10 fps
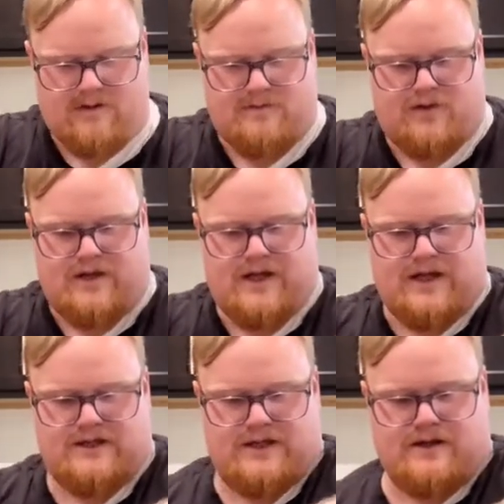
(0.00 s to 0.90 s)
Pretty
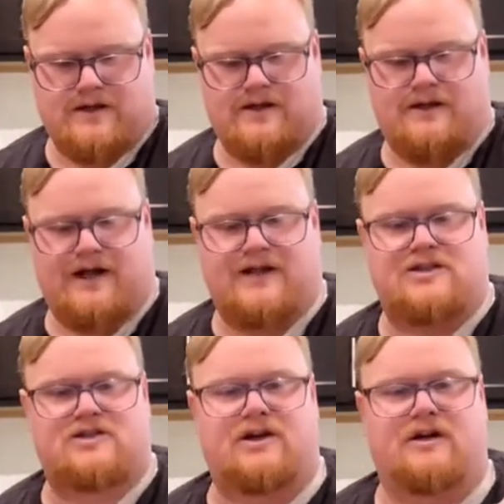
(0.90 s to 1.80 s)
easy, nice
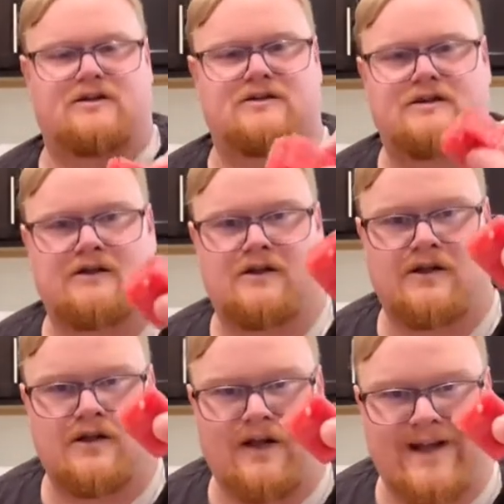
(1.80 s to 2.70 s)
chunks,
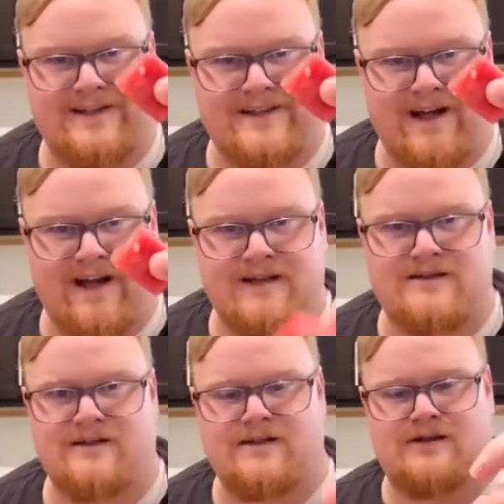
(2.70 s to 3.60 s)
nice size,
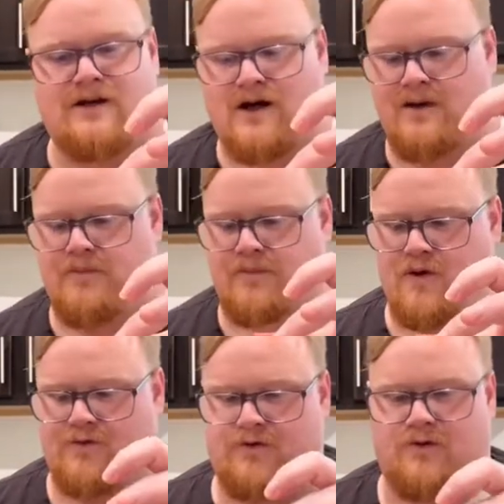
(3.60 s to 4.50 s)

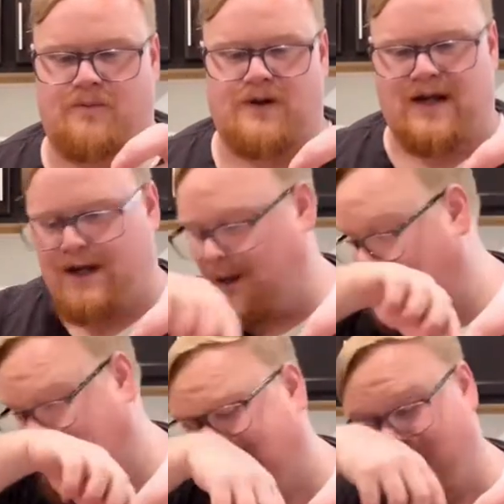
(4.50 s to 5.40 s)
perfect for
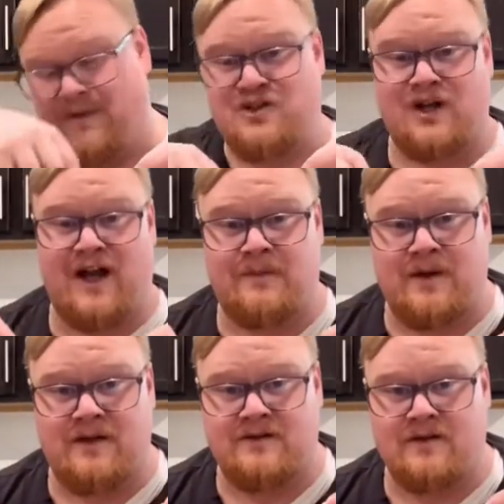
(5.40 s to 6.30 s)
eating. So I'm gonna try a
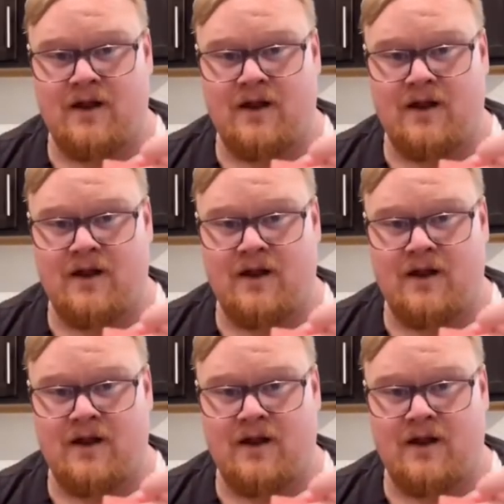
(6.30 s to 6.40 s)
piece.